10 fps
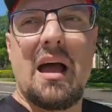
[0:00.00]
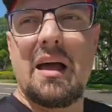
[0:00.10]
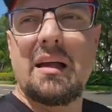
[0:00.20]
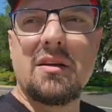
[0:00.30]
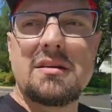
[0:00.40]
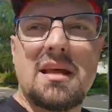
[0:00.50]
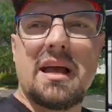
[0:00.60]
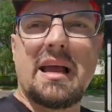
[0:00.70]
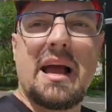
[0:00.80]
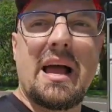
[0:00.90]
It looks
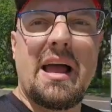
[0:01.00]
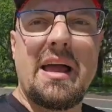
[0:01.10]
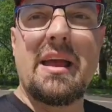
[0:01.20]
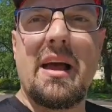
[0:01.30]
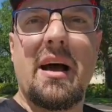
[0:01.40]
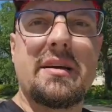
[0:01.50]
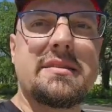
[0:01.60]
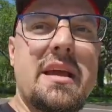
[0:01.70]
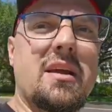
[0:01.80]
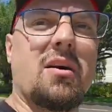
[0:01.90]
like I
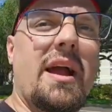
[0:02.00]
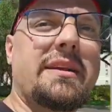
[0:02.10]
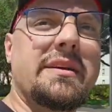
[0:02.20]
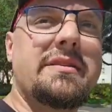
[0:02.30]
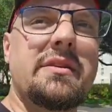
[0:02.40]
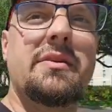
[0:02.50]
stand corrected.